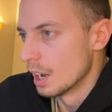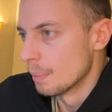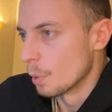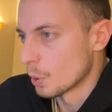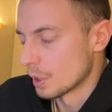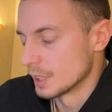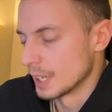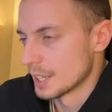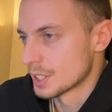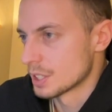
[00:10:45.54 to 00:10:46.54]
More or
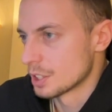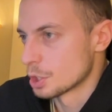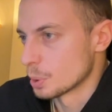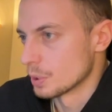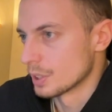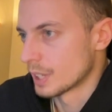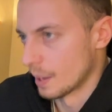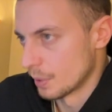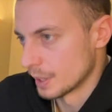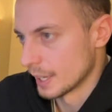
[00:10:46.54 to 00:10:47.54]
less should
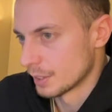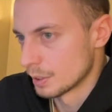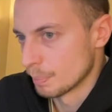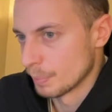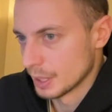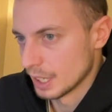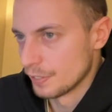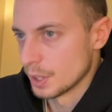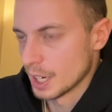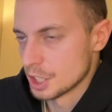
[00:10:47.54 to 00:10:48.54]
cover that, but if
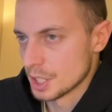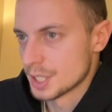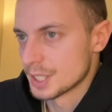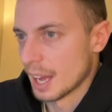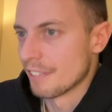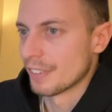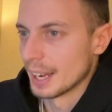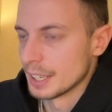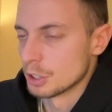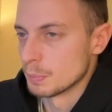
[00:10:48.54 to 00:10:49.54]
you can just stuff a
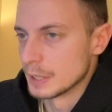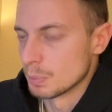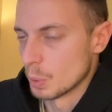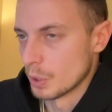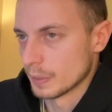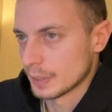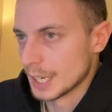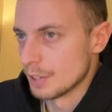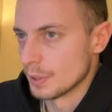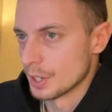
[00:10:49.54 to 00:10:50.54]
little bit more
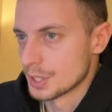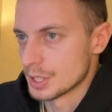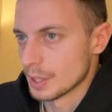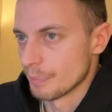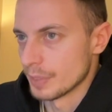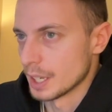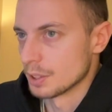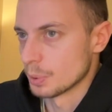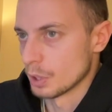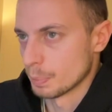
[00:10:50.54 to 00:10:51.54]
keywords
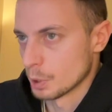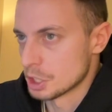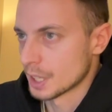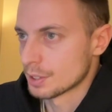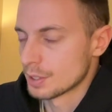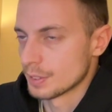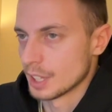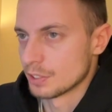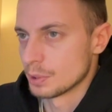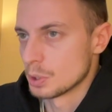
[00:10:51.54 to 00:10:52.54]
into your project,
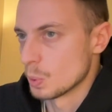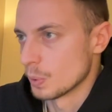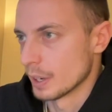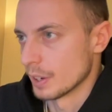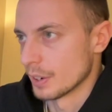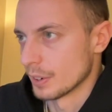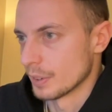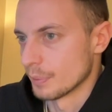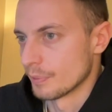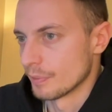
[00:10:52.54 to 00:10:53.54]
that
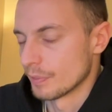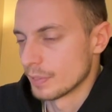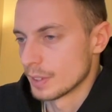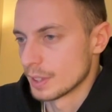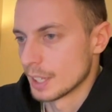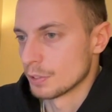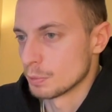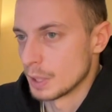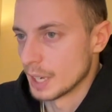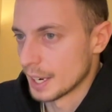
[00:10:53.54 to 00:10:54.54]
would
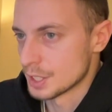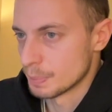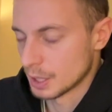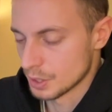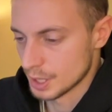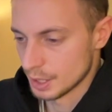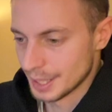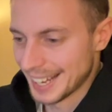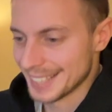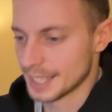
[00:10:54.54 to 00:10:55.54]
be nice, because
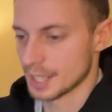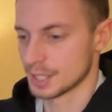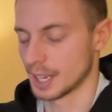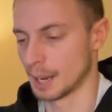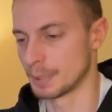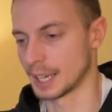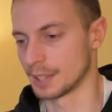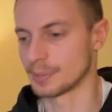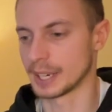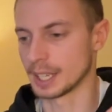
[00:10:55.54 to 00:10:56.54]
the ATS
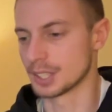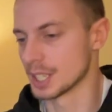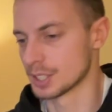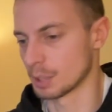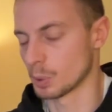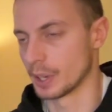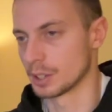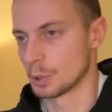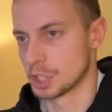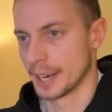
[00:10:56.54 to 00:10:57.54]
applicant tracking system going
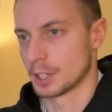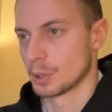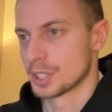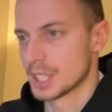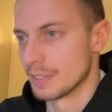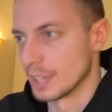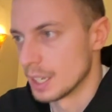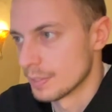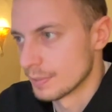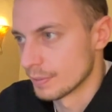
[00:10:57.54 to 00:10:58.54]
to check your
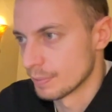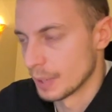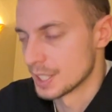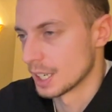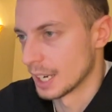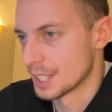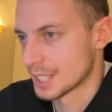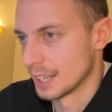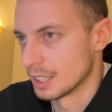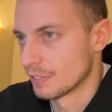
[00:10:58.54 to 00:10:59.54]
CV, basically like
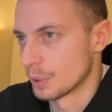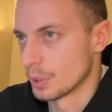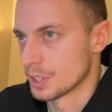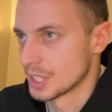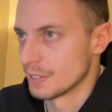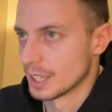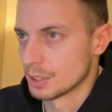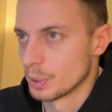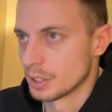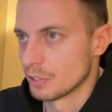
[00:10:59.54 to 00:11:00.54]
scanning through your CV and going to